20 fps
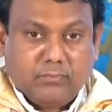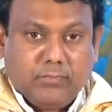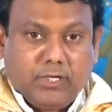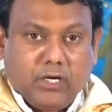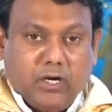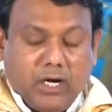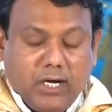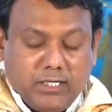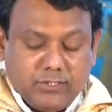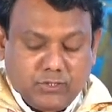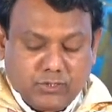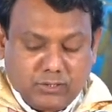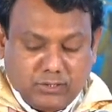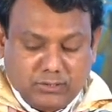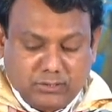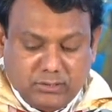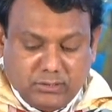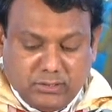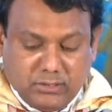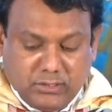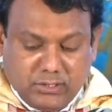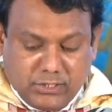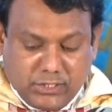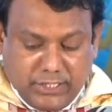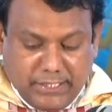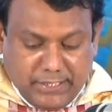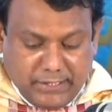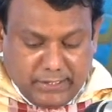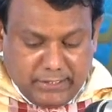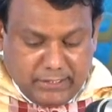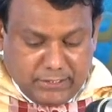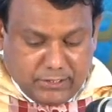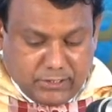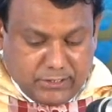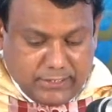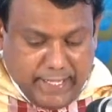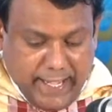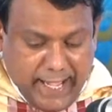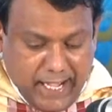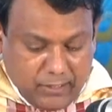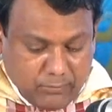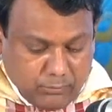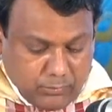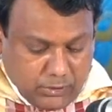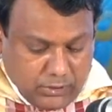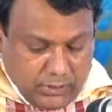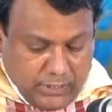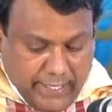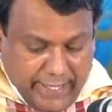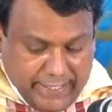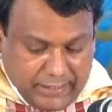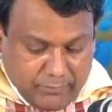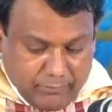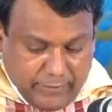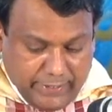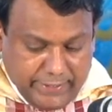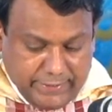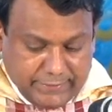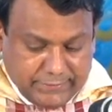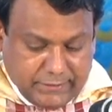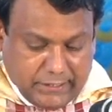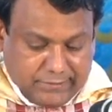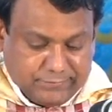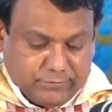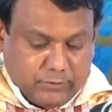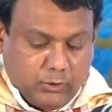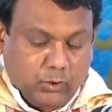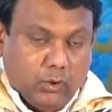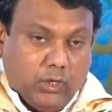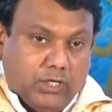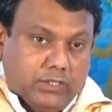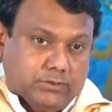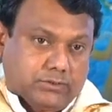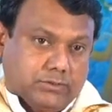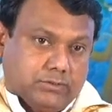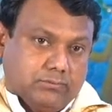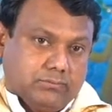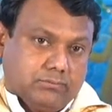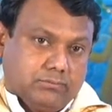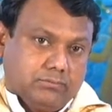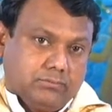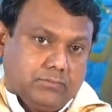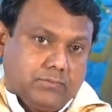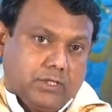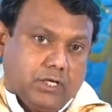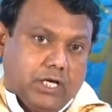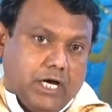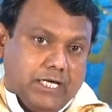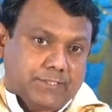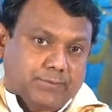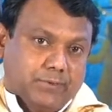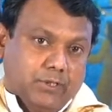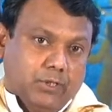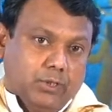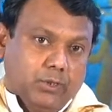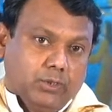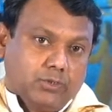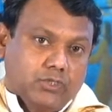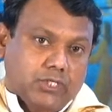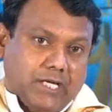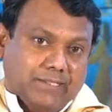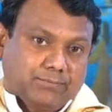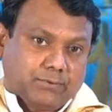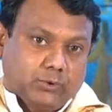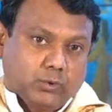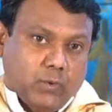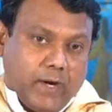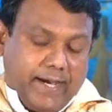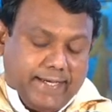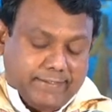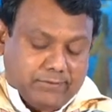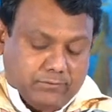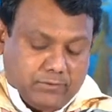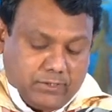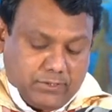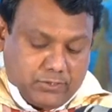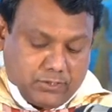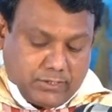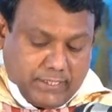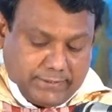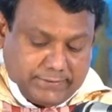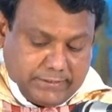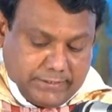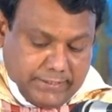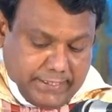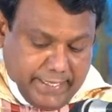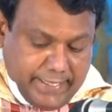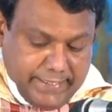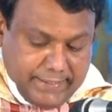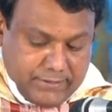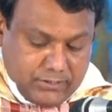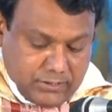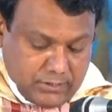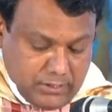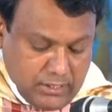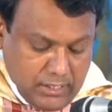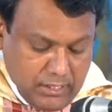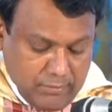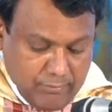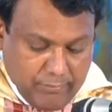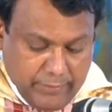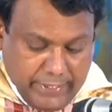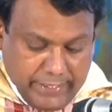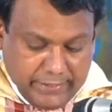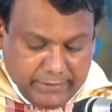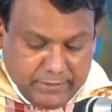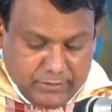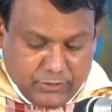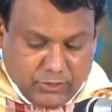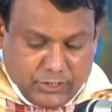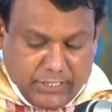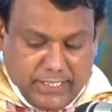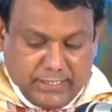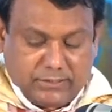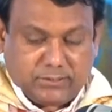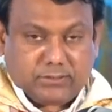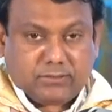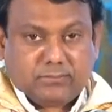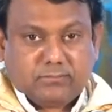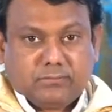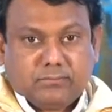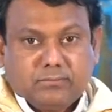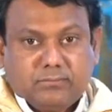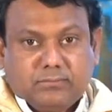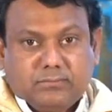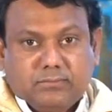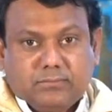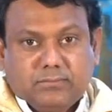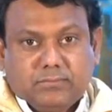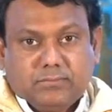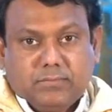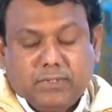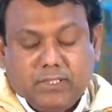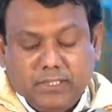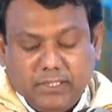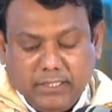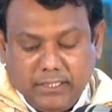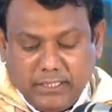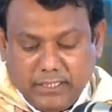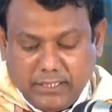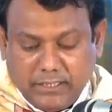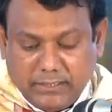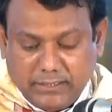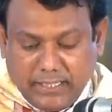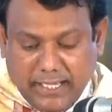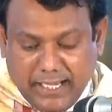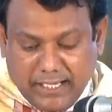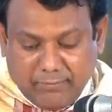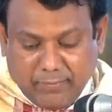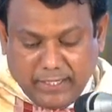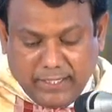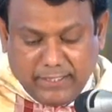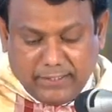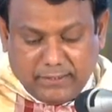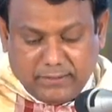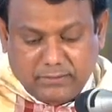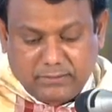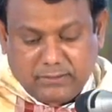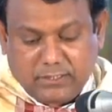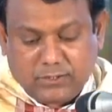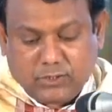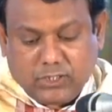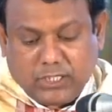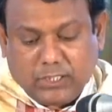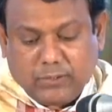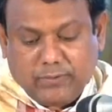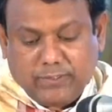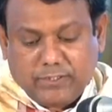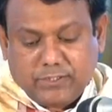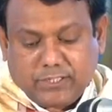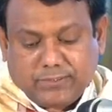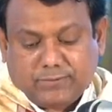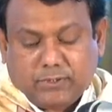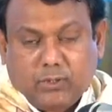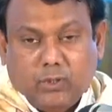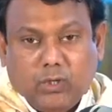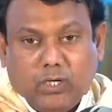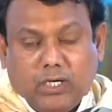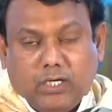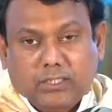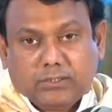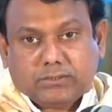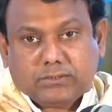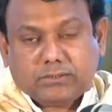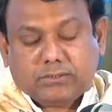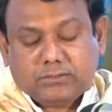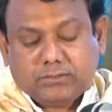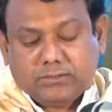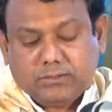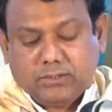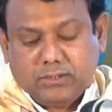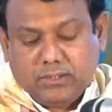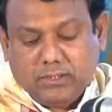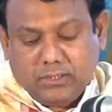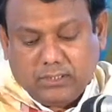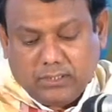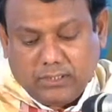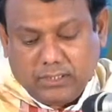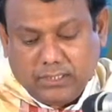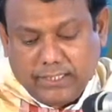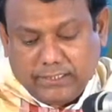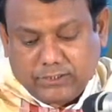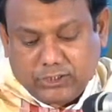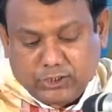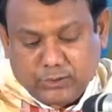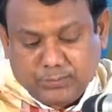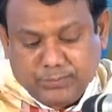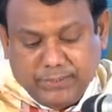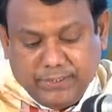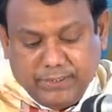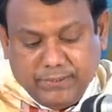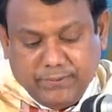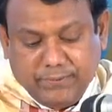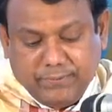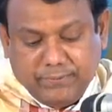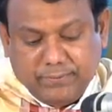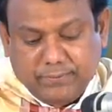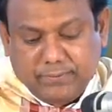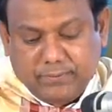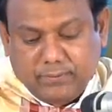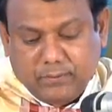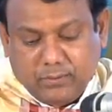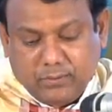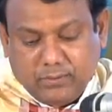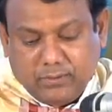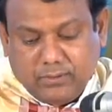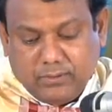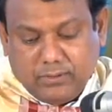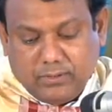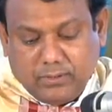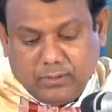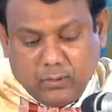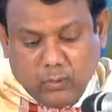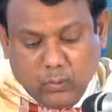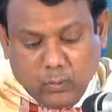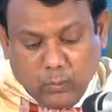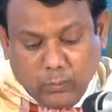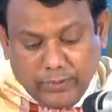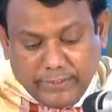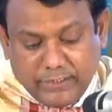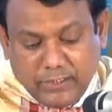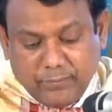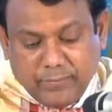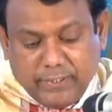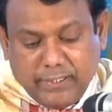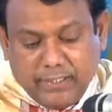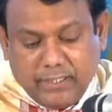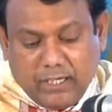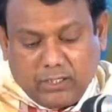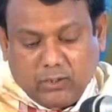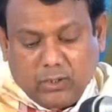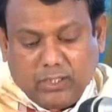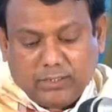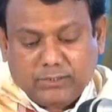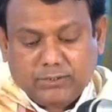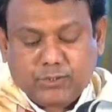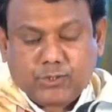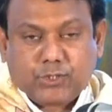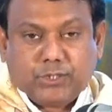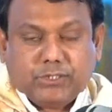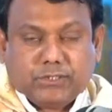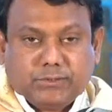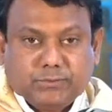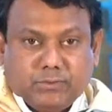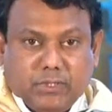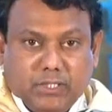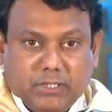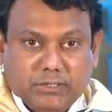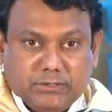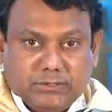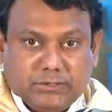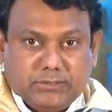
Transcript: because she is the humble handmaid of the Lord. Gospel Luke chapter 1, verse 38, Mary said, "Here am I, the servant of the Lord. Let it be with me according to your word."